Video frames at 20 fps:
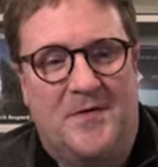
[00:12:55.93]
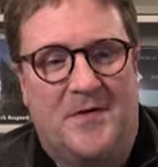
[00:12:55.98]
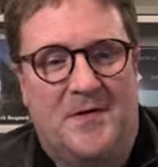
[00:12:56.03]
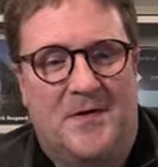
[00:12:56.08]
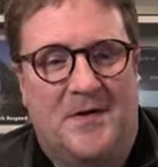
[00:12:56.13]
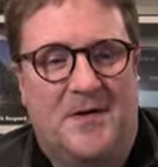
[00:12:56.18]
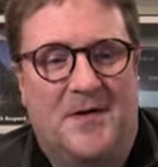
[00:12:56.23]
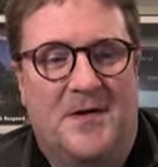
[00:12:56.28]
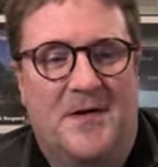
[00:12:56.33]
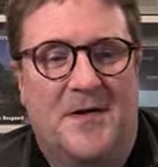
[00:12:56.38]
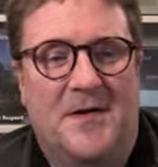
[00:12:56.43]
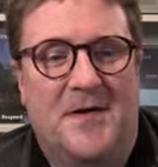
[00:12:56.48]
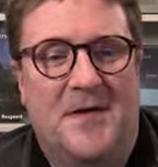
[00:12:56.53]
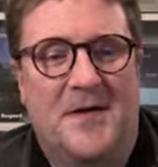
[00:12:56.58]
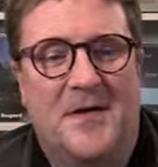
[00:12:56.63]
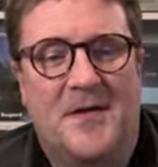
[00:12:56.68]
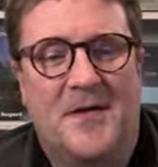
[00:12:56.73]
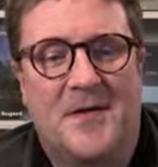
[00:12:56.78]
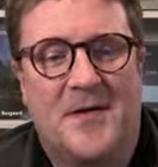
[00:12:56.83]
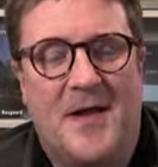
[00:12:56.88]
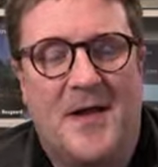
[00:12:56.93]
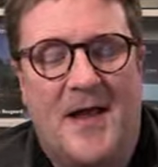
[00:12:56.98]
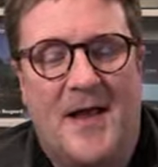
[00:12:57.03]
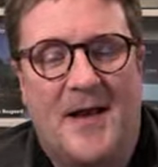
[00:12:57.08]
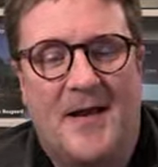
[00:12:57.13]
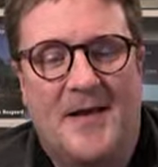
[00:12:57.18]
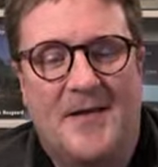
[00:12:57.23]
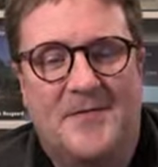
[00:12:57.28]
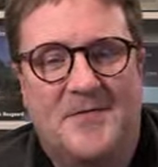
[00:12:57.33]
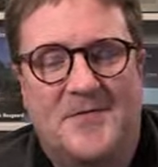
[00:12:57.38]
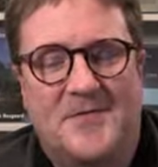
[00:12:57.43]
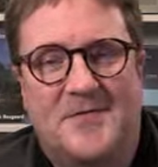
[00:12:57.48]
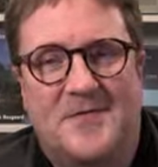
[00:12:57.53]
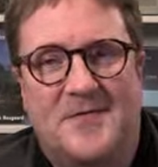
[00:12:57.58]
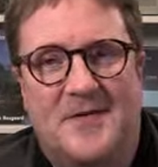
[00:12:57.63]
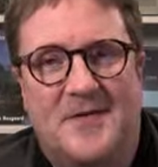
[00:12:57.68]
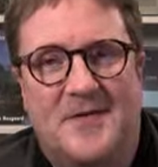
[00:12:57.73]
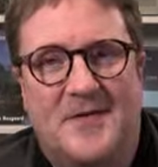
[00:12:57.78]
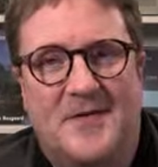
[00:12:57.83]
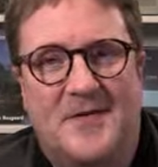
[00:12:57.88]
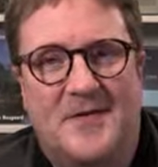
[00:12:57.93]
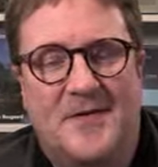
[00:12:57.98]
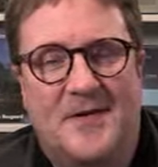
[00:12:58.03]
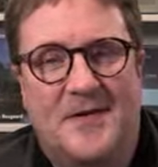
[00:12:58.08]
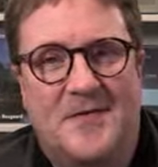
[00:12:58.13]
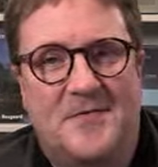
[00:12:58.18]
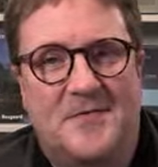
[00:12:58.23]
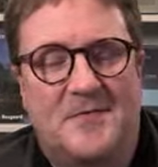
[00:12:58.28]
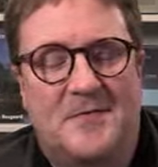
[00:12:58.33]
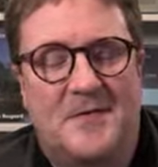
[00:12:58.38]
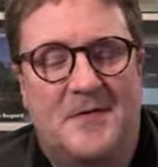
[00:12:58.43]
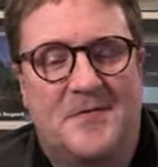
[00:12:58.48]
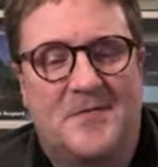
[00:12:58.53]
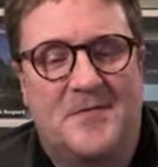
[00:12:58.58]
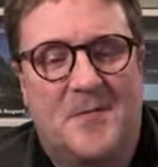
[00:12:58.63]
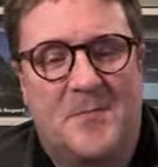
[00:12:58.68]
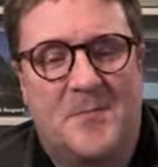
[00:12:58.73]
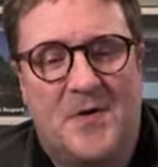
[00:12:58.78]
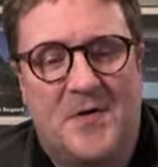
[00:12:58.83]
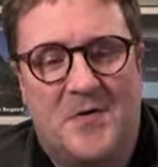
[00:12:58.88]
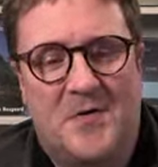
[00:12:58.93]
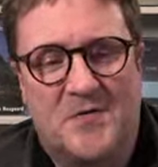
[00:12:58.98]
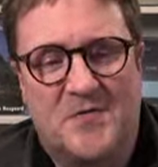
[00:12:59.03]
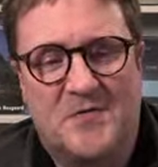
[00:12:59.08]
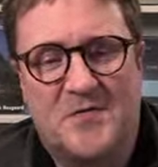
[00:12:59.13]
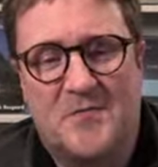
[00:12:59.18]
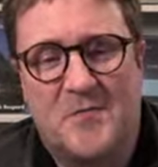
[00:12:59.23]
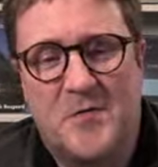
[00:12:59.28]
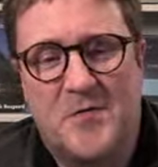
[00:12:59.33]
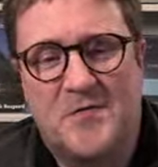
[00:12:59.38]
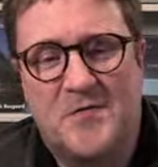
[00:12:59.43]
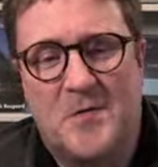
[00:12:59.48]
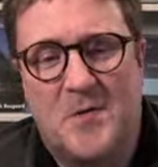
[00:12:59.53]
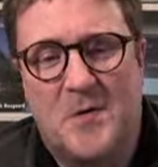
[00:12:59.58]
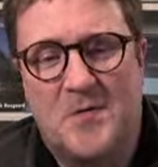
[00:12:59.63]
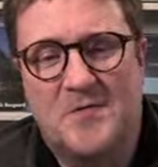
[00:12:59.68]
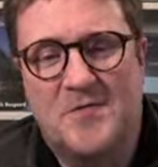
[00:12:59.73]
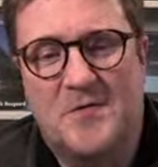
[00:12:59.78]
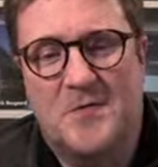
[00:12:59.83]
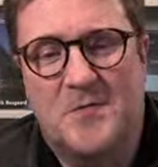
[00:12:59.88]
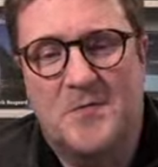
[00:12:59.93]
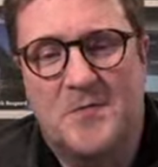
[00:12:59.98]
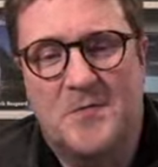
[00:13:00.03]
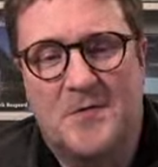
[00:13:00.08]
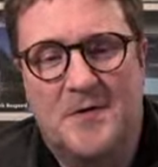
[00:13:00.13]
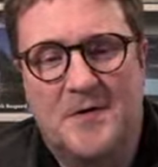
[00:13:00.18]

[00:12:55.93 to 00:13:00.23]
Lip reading: and it's a bit controversial also.